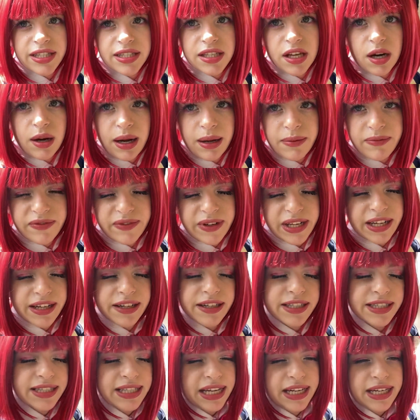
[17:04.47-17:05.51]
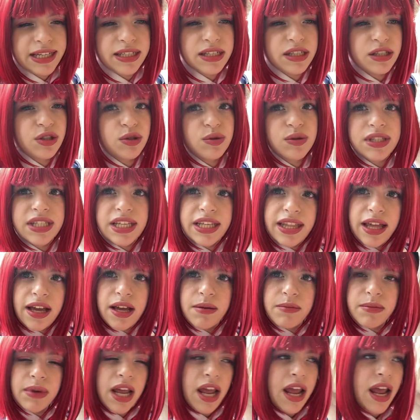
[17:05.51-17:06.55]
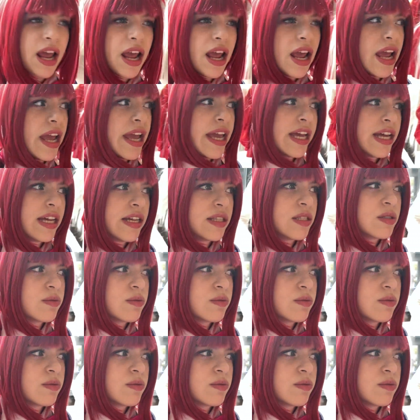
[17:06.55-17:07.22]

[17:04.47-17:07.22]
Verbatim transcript: so I'm excited to see them. And